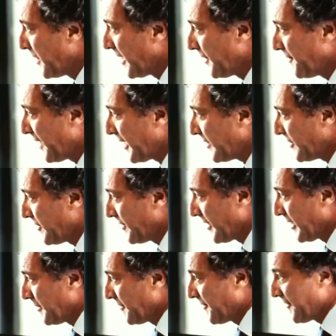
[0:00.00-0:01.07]
to manufacture
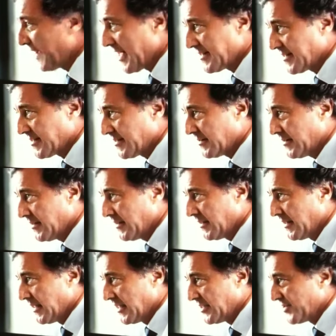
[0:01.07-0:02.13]
them faster
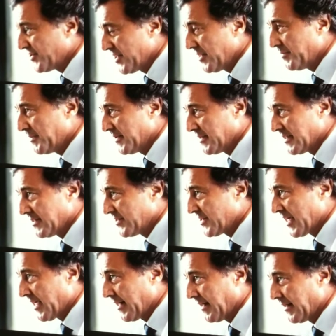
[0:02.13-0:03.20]
and cheaper than
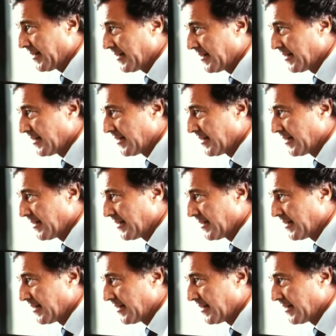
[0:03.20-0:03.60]
China.